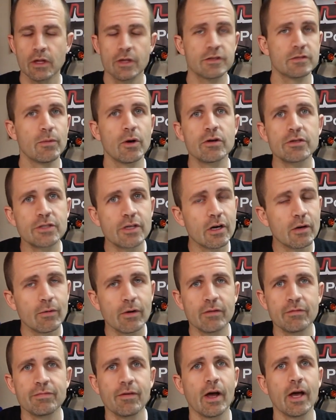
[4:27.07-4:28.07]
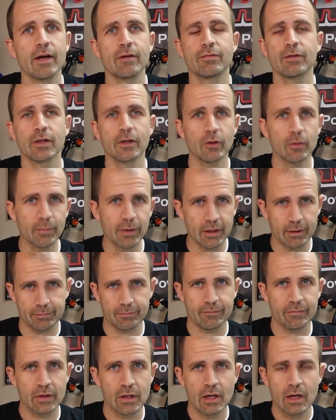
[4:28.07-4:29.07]
This motor is going to run fine for a little
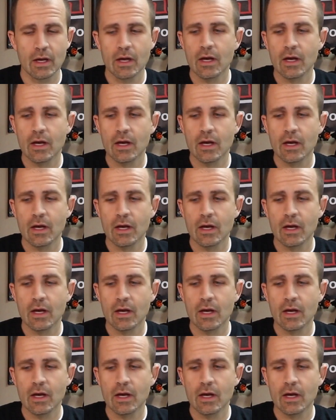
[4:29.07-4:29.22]
bit.